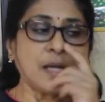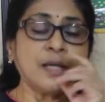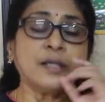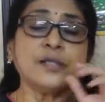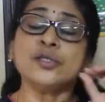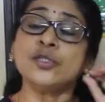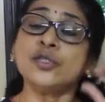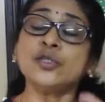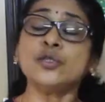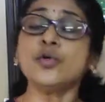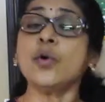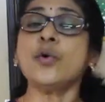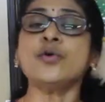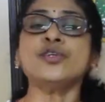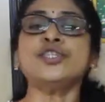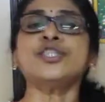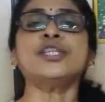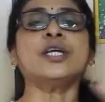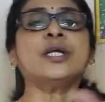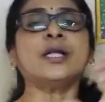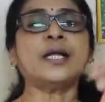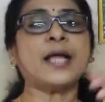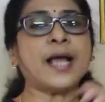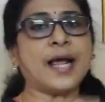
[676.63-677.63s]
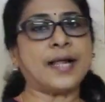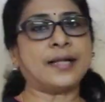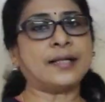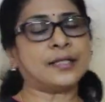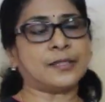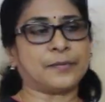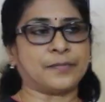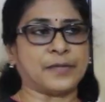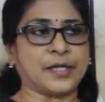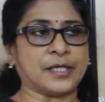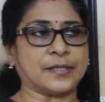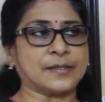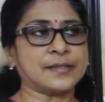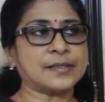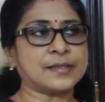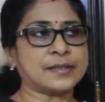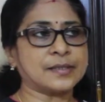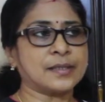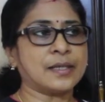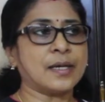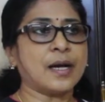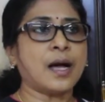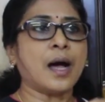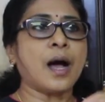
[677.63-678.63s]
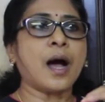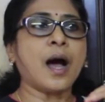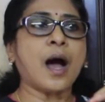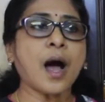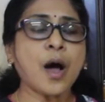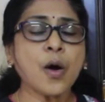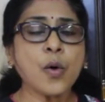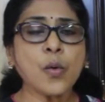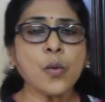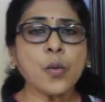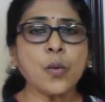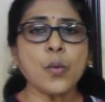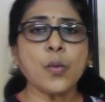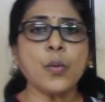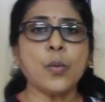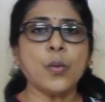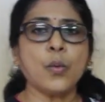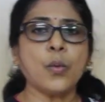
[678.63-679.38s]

Social health means how